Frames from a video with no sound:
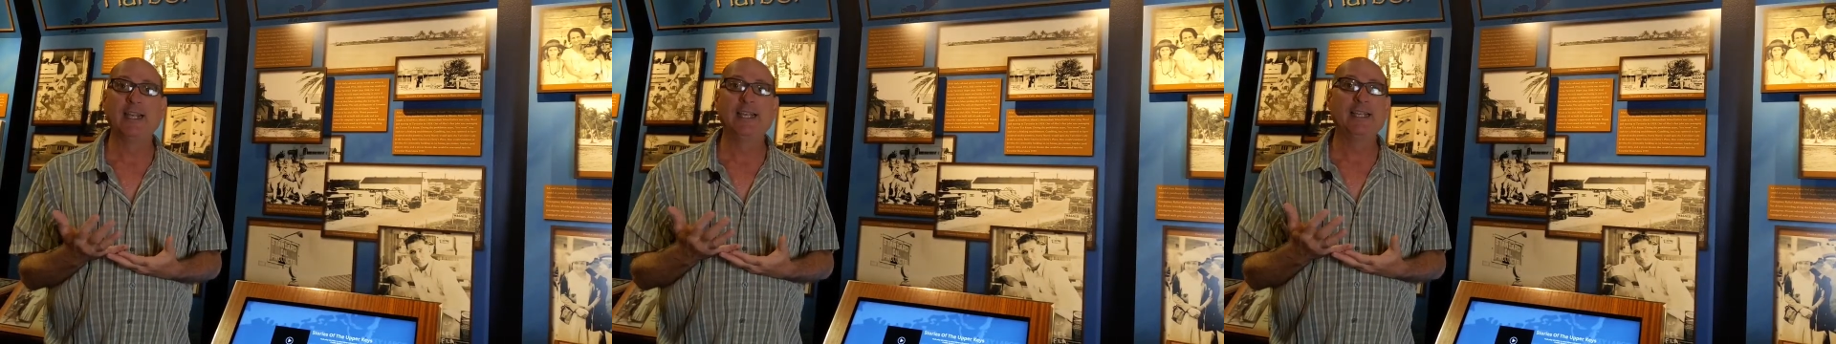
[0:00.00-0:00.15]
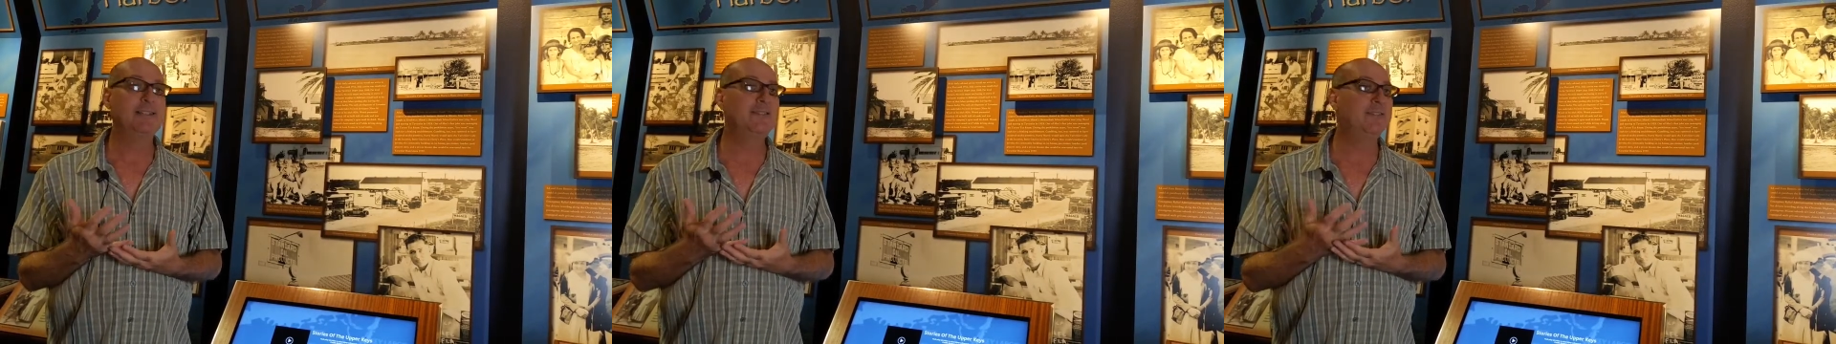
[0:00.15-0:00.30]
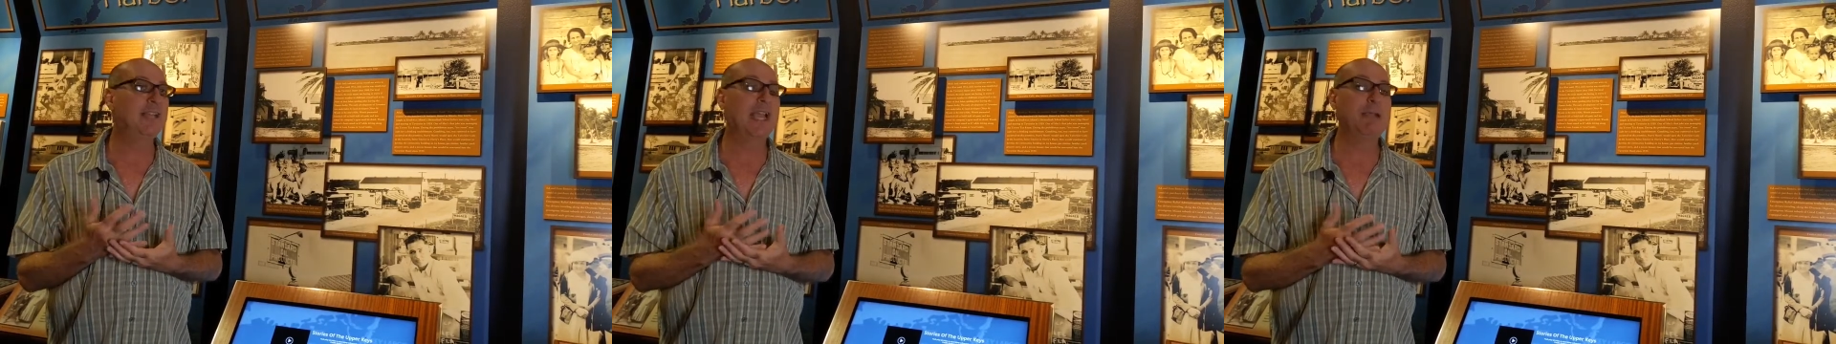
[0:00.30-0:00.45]

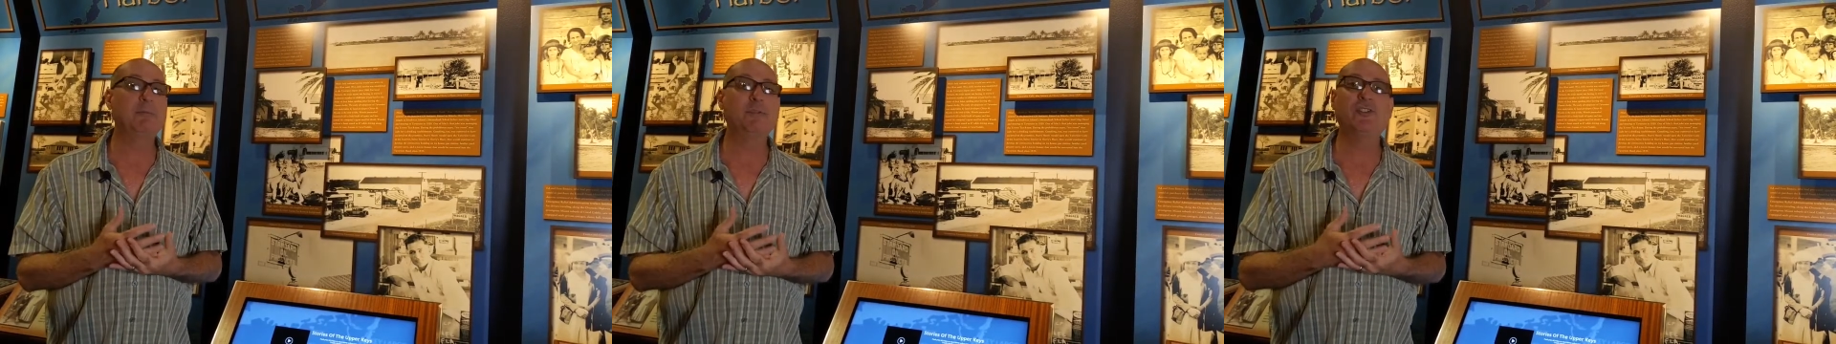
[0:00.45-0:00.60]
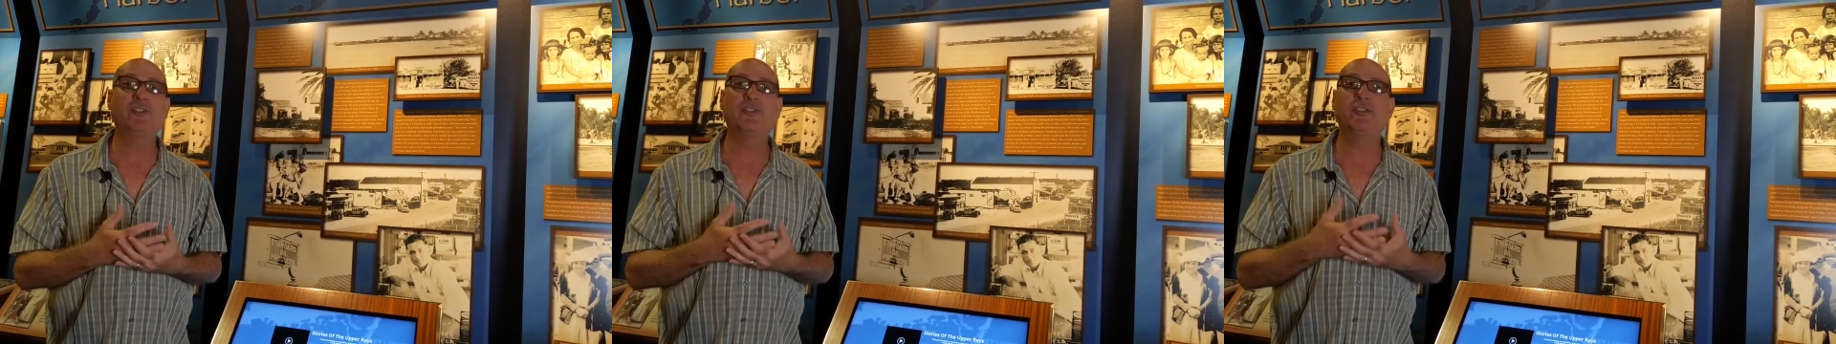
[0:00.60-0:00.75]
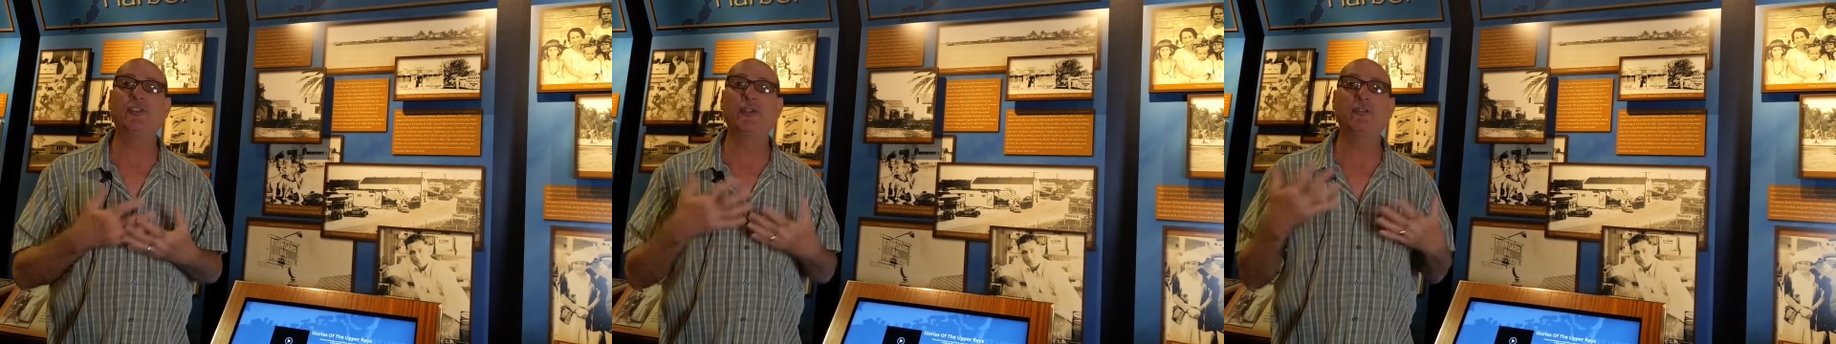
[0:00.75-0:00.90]
His name is
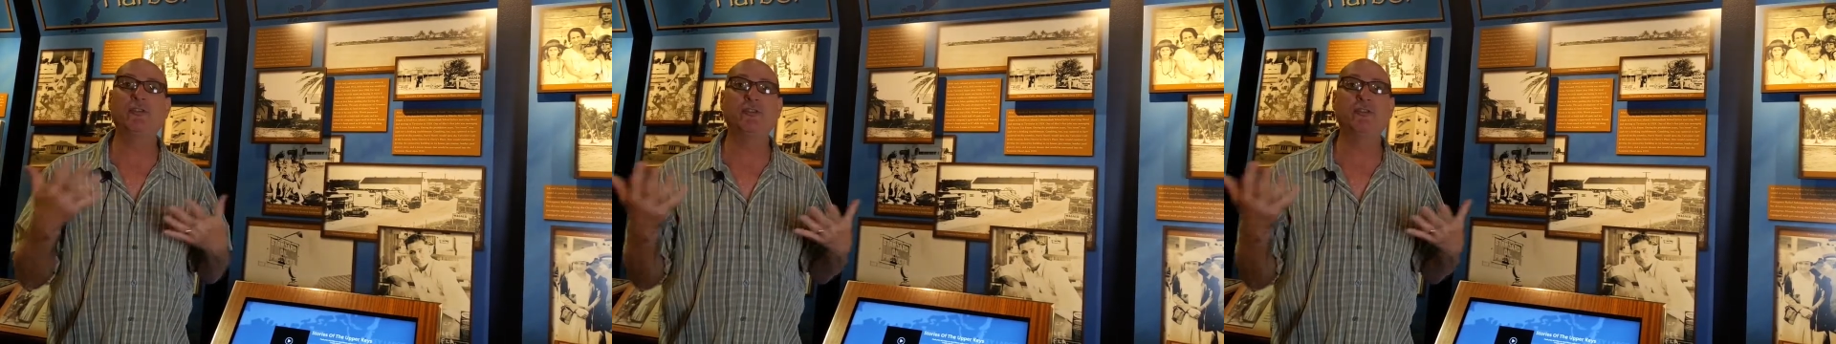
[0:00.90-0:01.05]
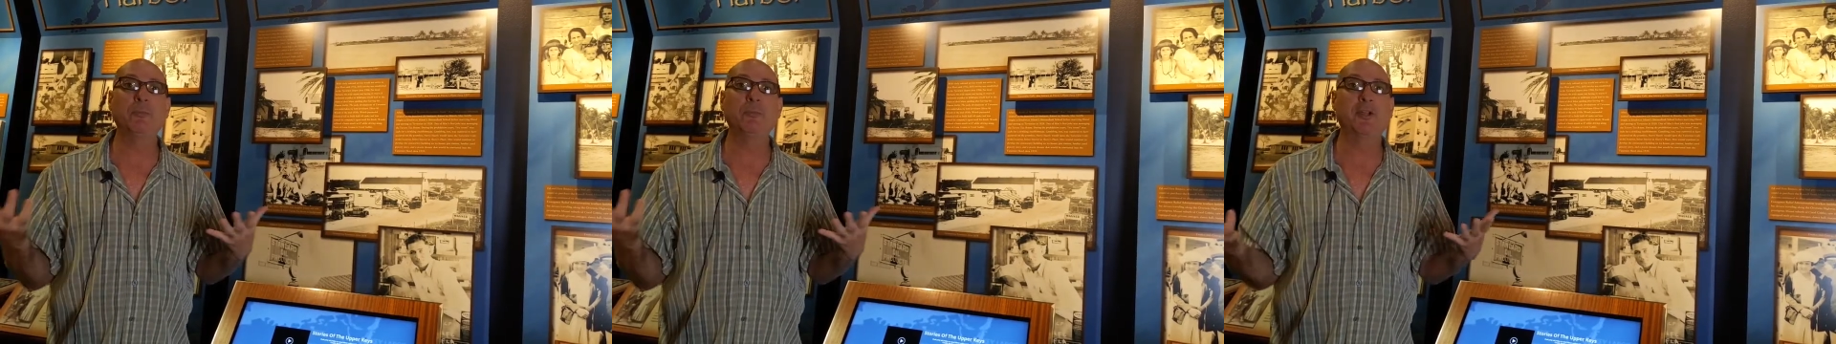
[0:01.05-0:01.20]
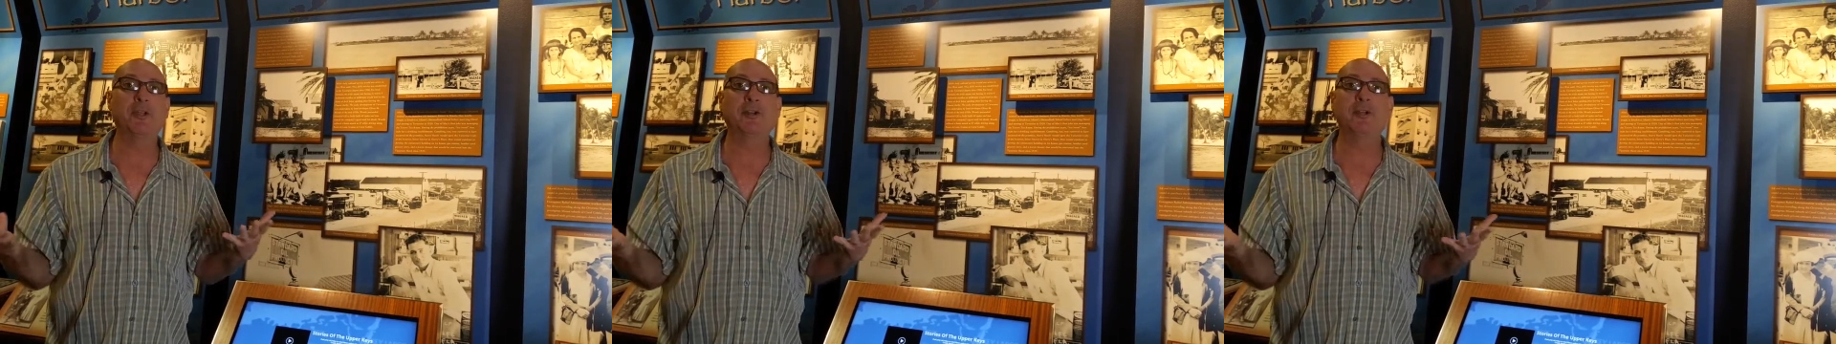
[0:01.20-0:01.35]
still
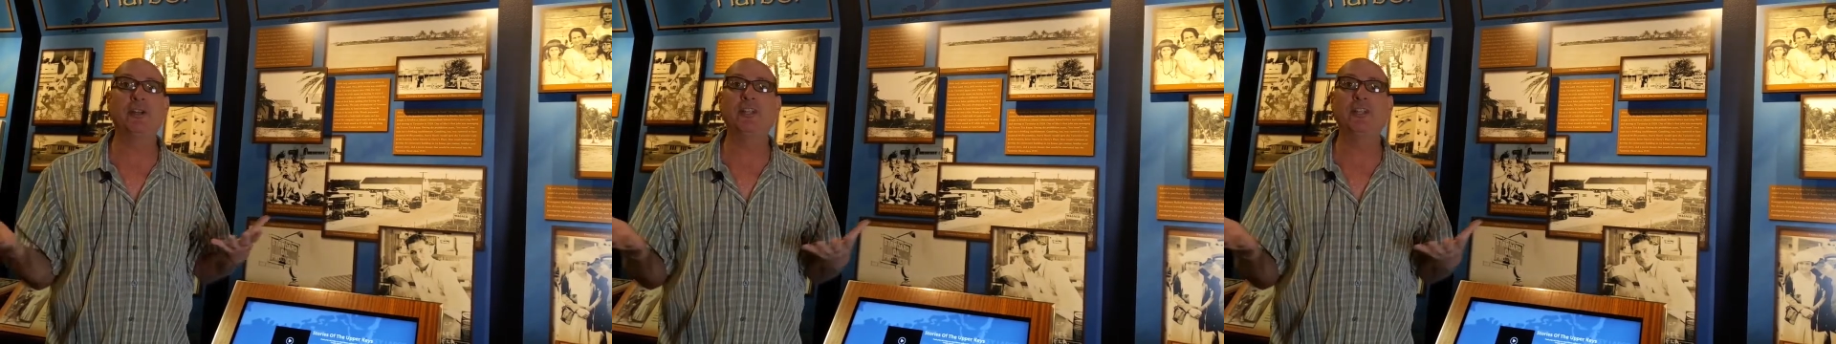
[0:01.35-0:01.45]
familiar.